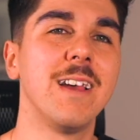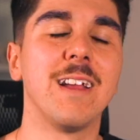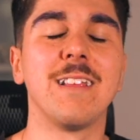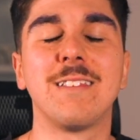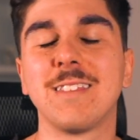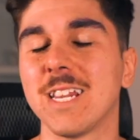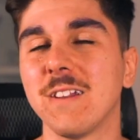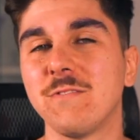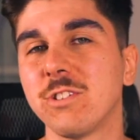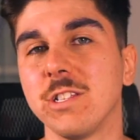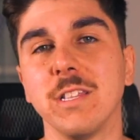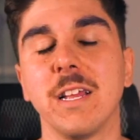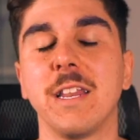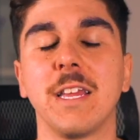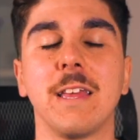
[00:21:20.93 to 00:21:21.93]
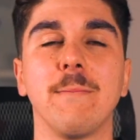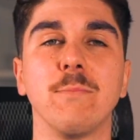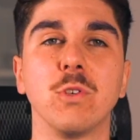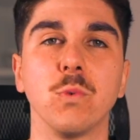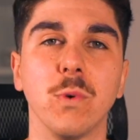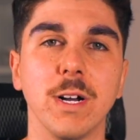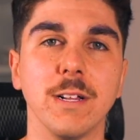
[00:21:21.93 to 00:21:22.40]
instead of just letting him
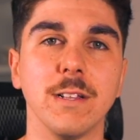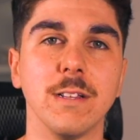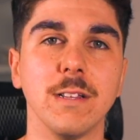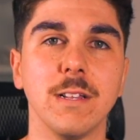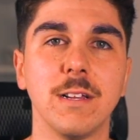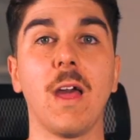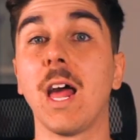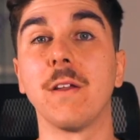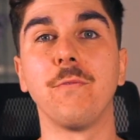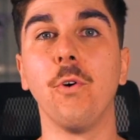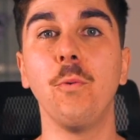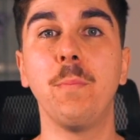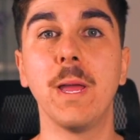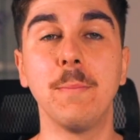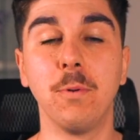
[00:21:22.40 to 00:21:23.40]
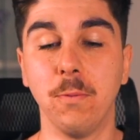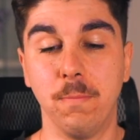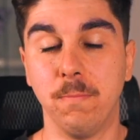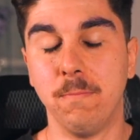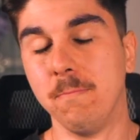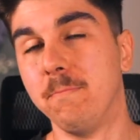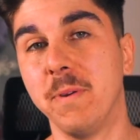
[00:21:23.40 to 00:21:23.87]
dwell. Out of all people,
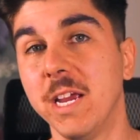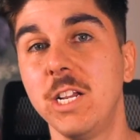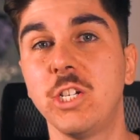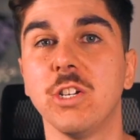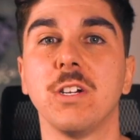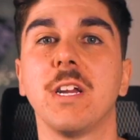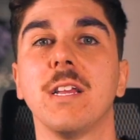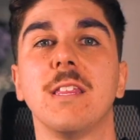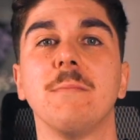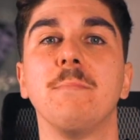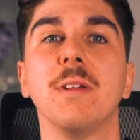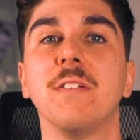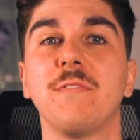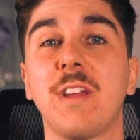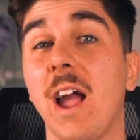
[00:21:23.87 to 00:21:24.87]
Beecher gets a bit of